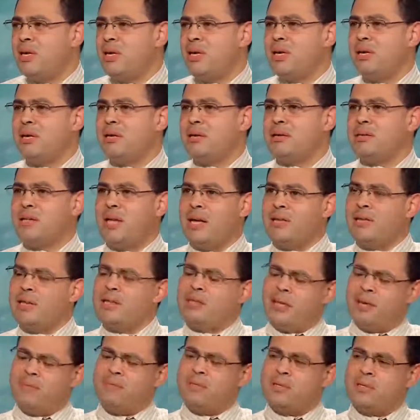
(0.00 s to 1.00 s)
And I think
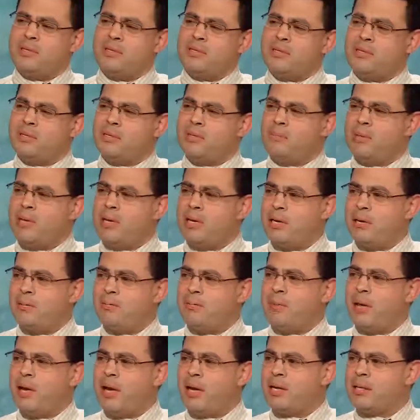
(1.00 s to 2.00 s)
definitely there's going to be an
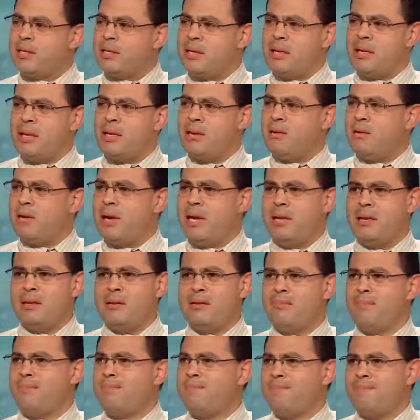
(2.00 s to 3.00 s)
impact,
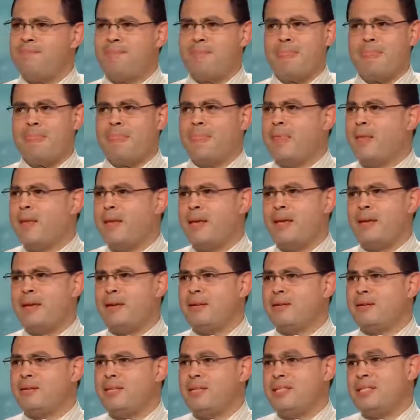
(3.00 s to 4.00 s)

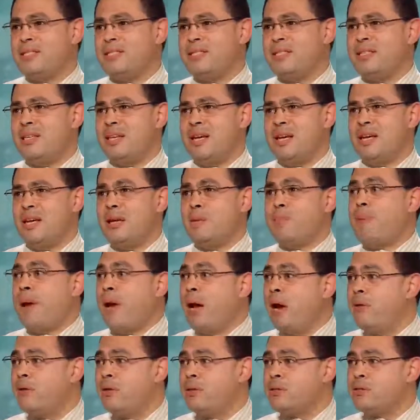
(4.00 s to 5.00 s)
and
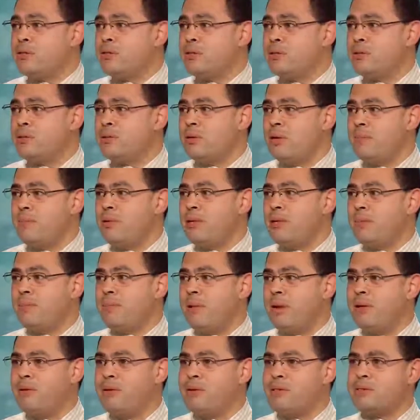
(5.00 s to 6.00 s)
parents too. I mean, the
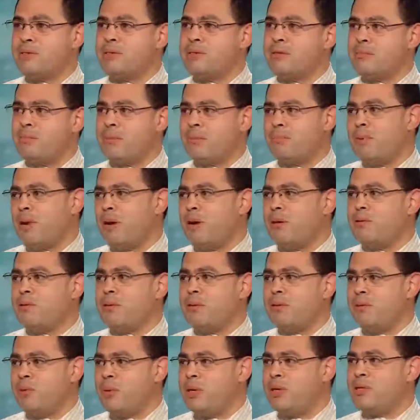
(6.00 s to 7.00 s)
parents are
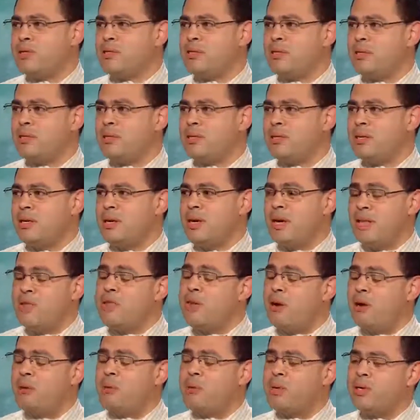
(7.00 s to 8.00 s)
probably witnessing, and
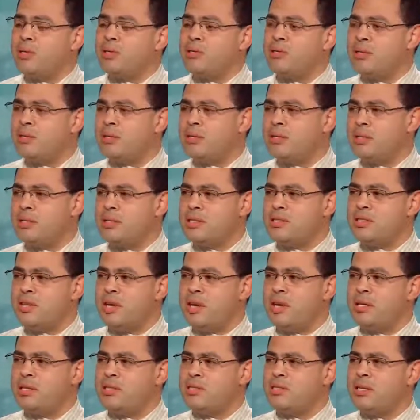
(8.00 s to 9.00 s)
they are witnessing the
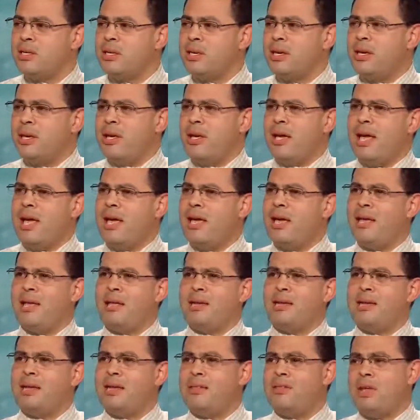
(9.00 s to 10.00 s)
change,
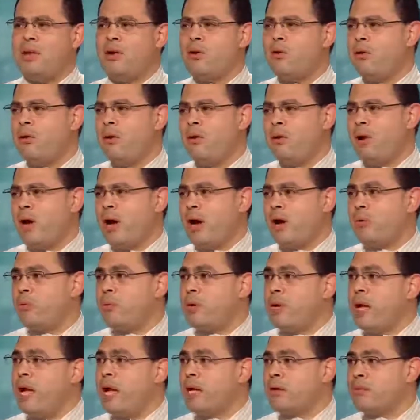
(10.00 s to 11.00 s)
and they don't know how to
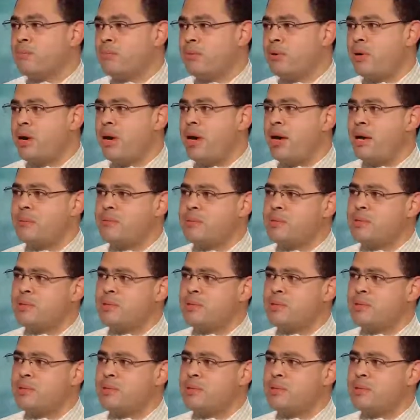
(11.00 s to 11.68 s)
react, perhaps.